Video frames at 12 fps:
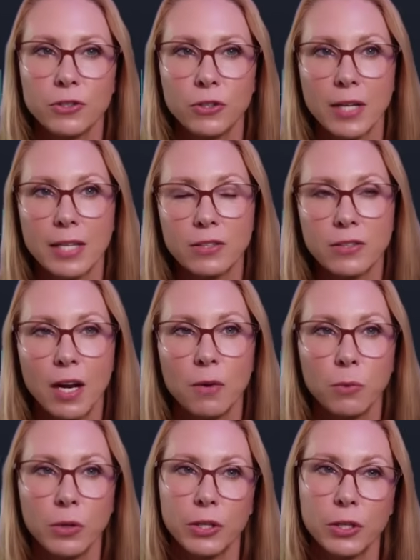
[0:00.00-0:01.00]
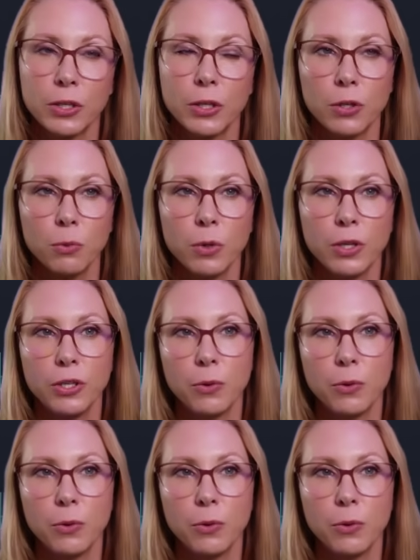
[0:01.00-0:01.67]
So that's not really a good one.